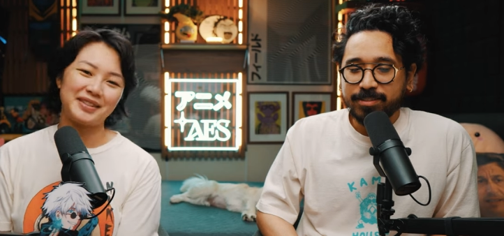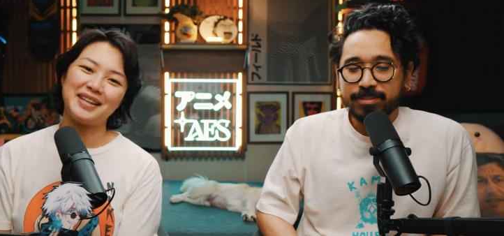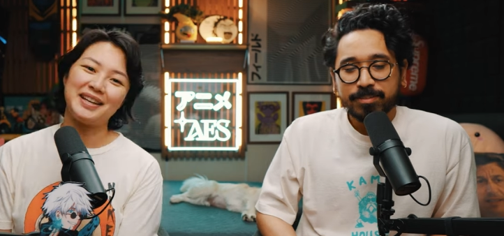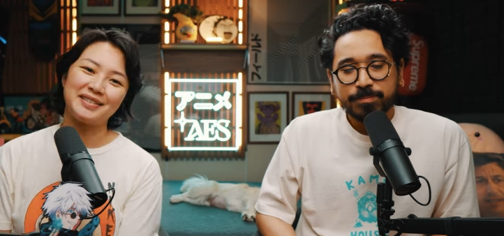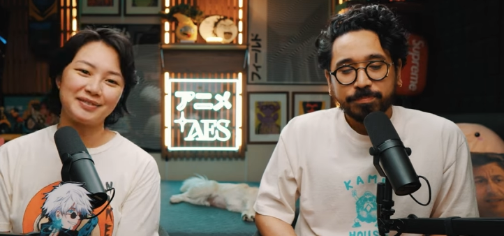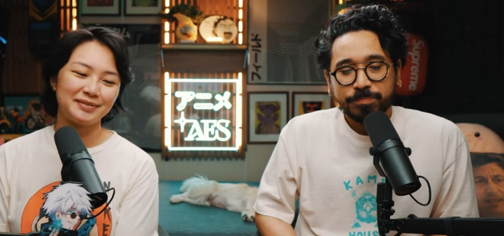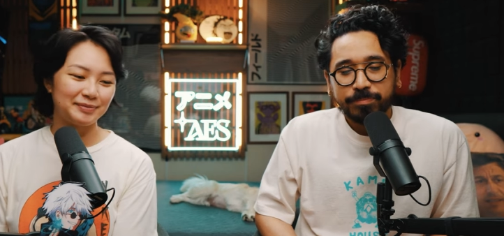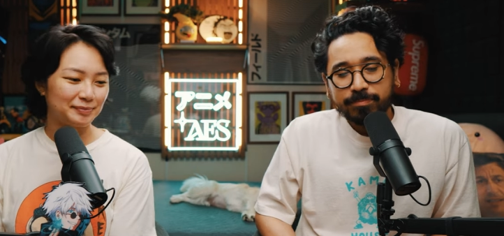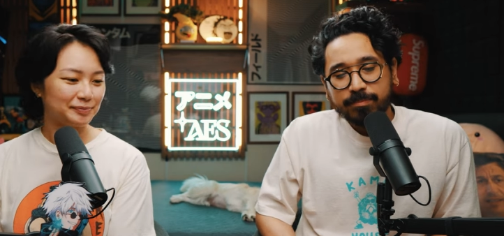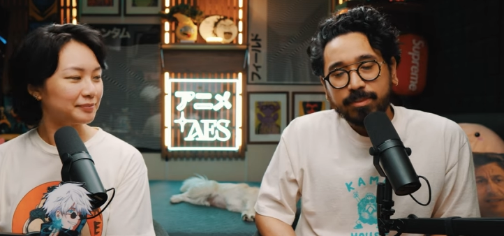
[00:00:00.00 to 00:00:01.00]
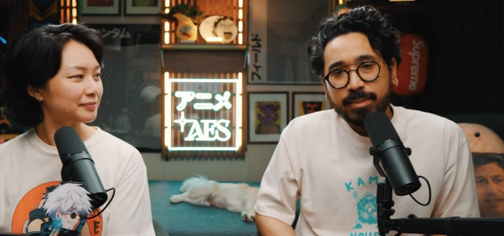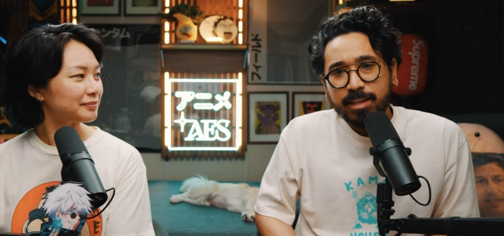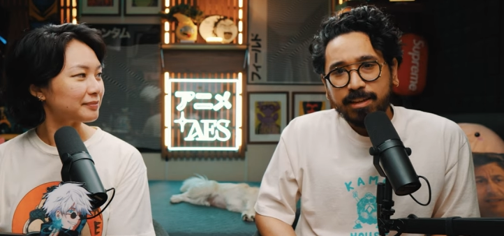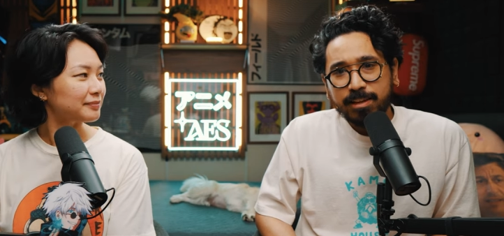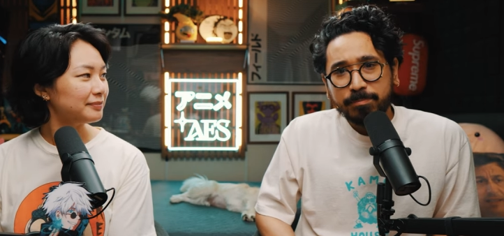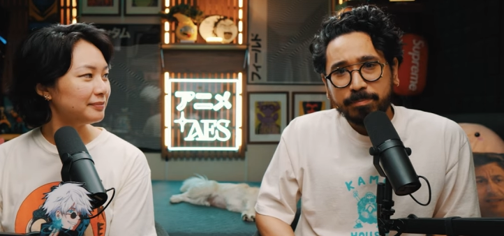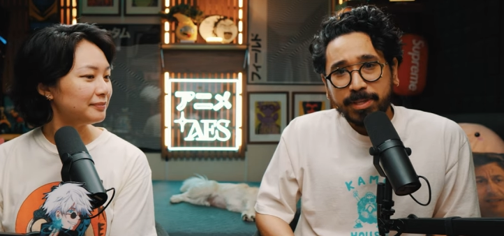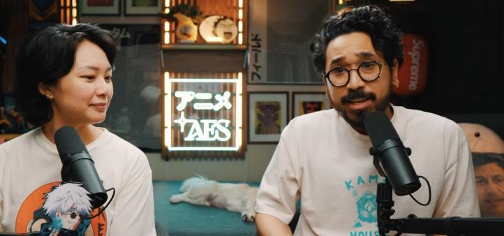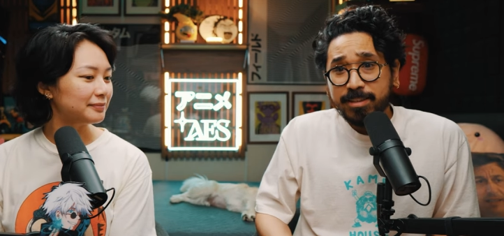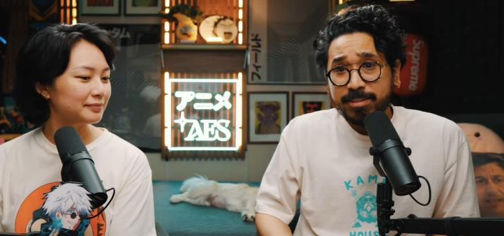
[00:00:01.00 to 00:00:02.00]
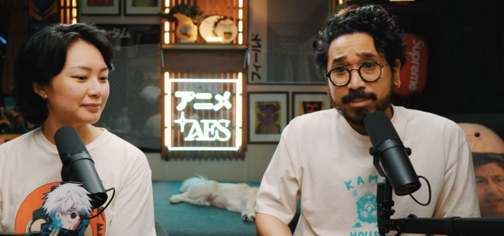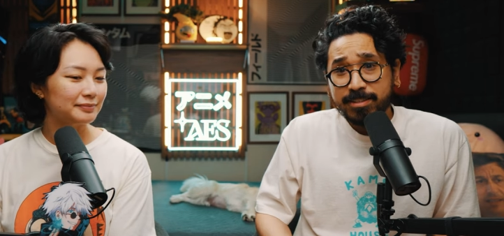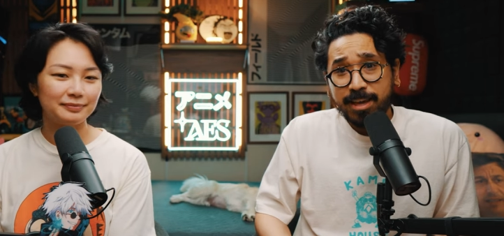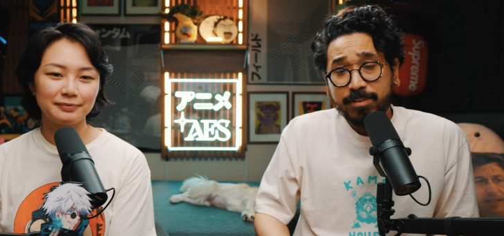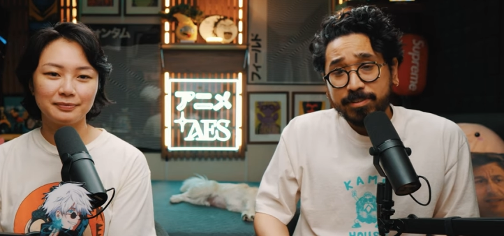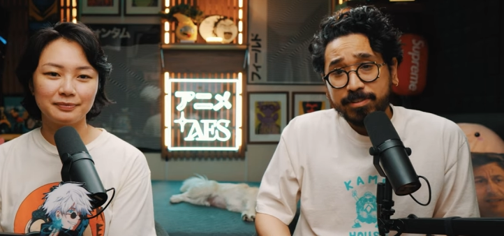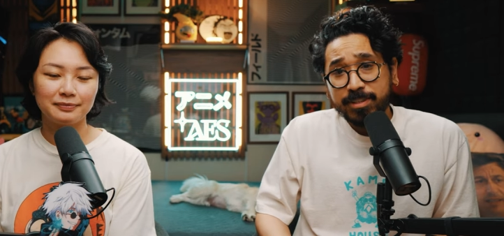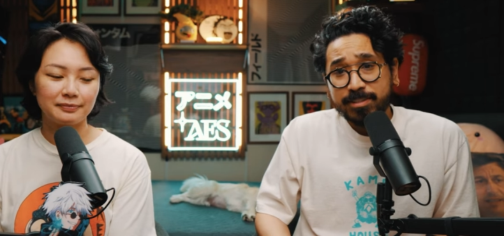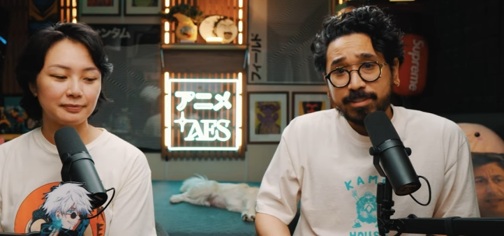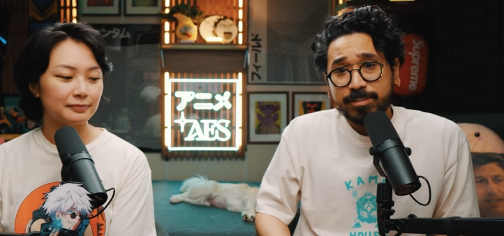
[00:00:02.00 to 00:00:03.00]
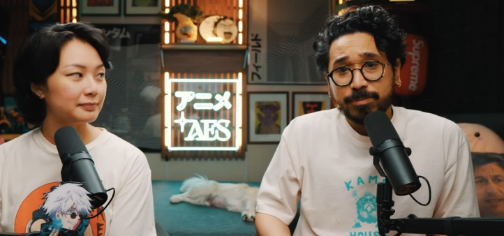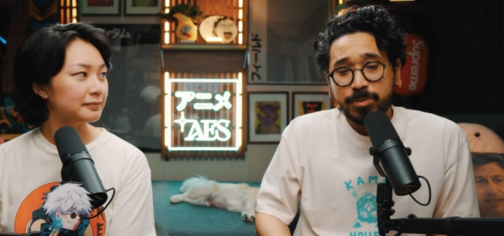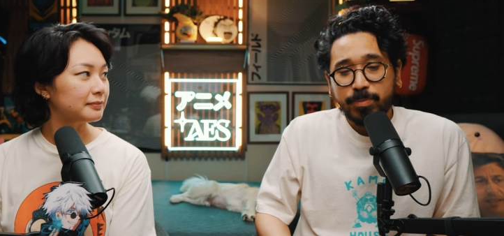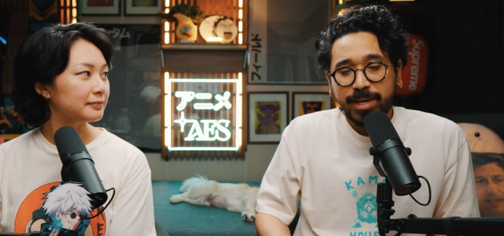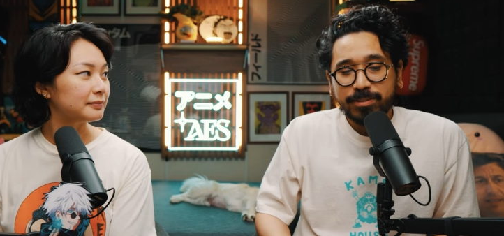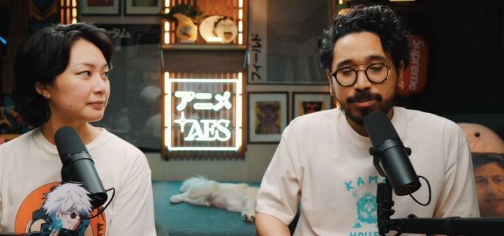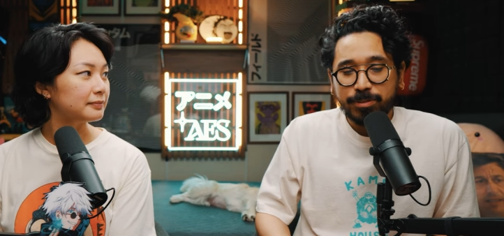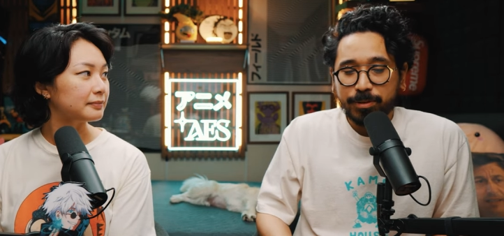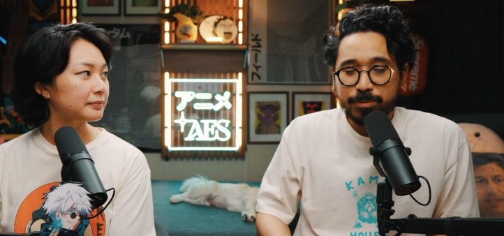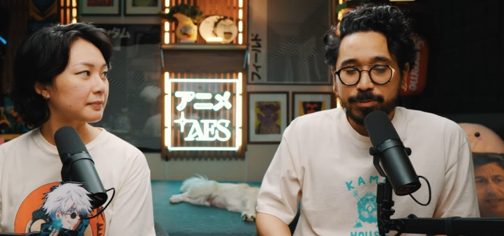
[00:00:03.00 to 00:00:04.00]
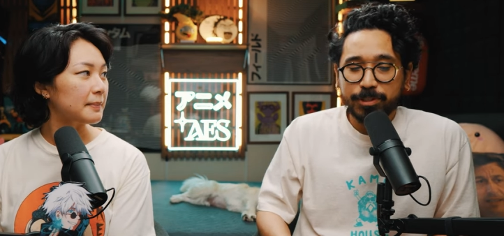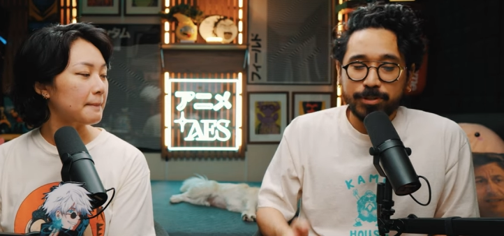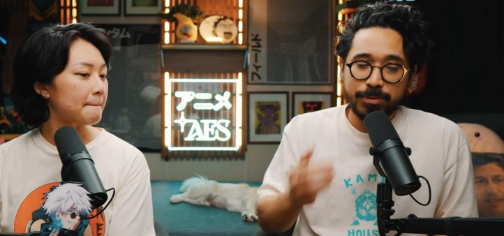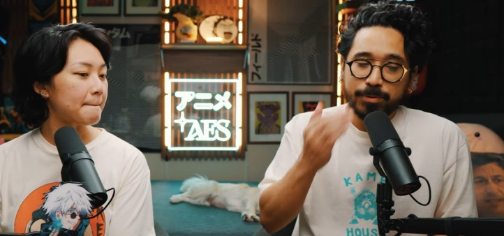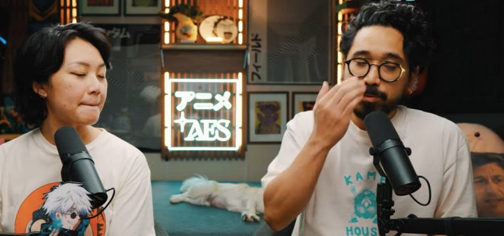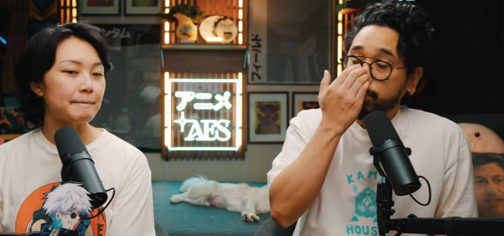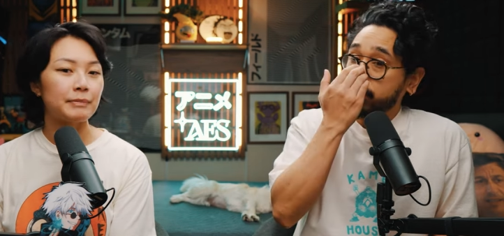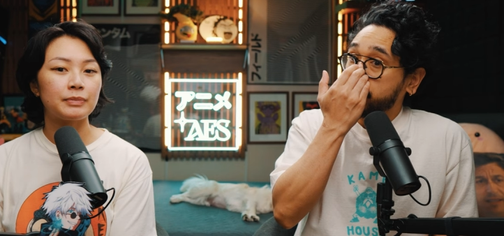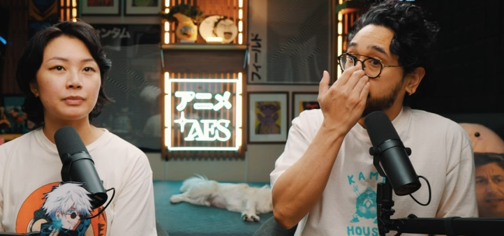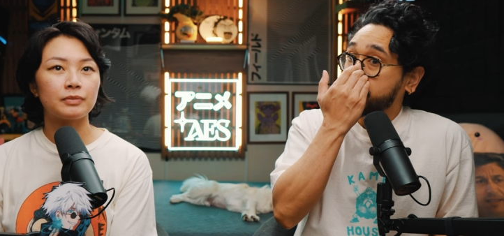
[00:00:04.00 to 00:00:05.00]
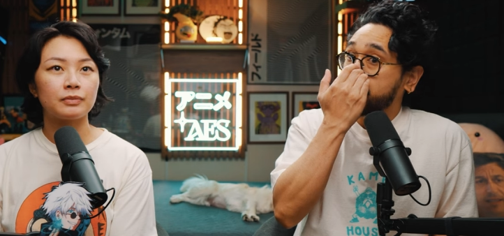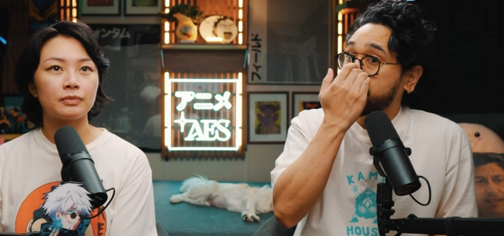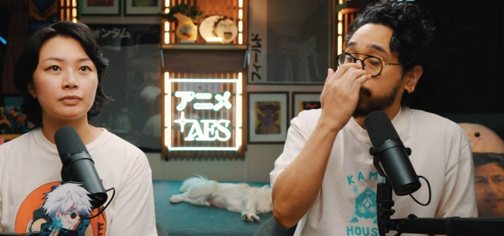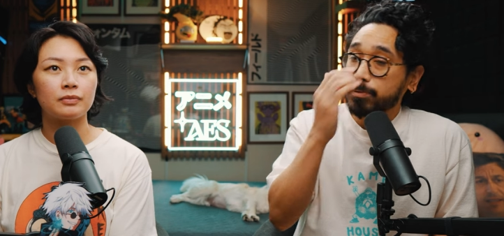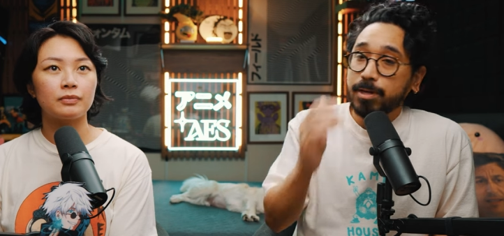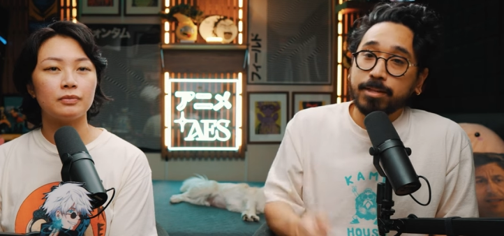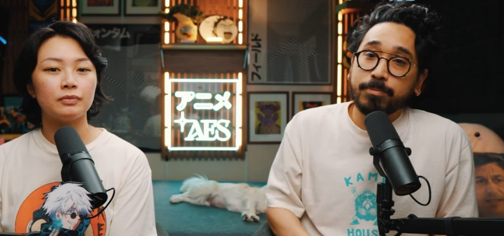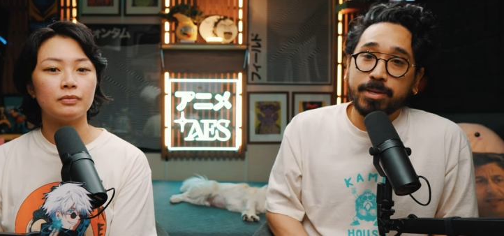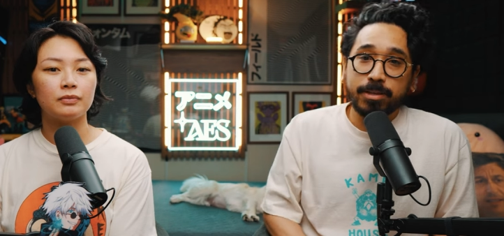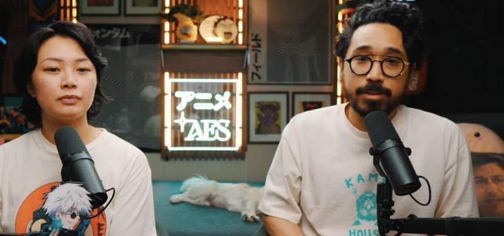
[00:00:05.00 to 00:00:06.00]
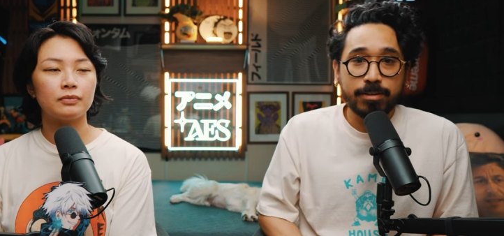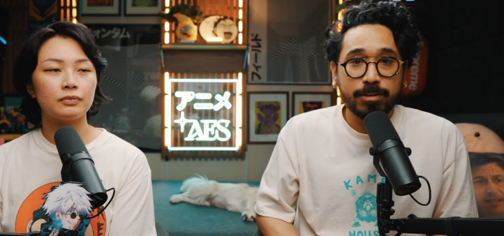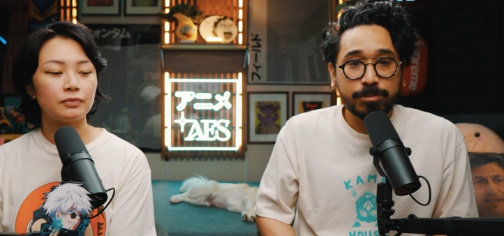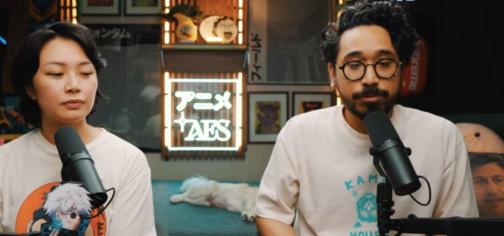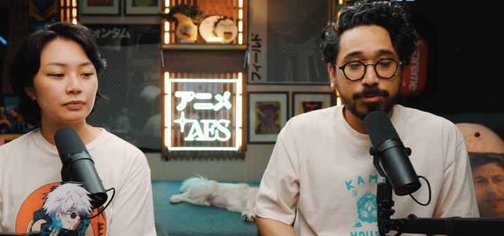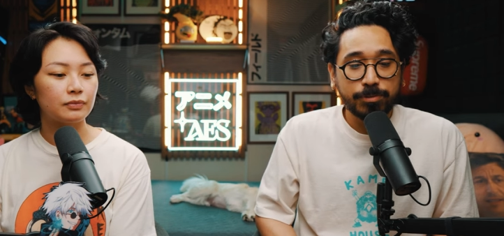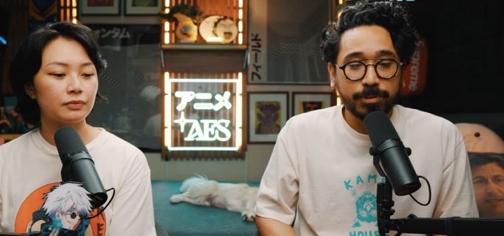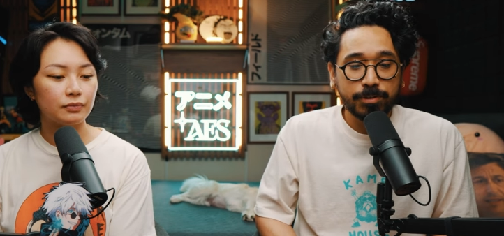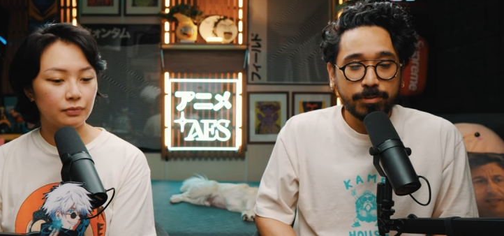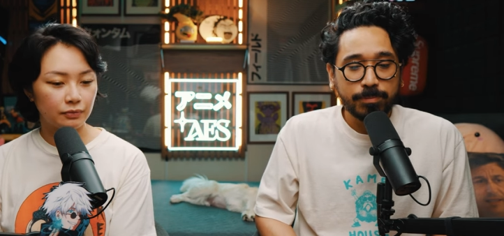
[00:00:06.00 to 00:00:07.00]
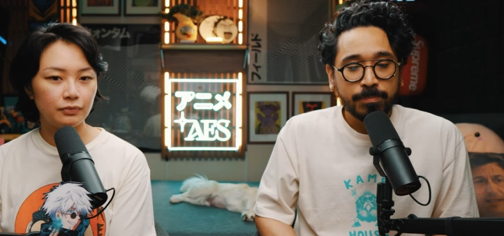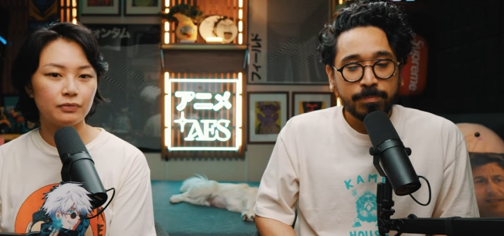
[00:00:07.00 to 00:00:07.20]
Speaker 1: Yeah. Um, but yeah, and then after this, it jumps back to Gojo, Choso, Hanami, mm. and uh, Jogo. Mm -hmm.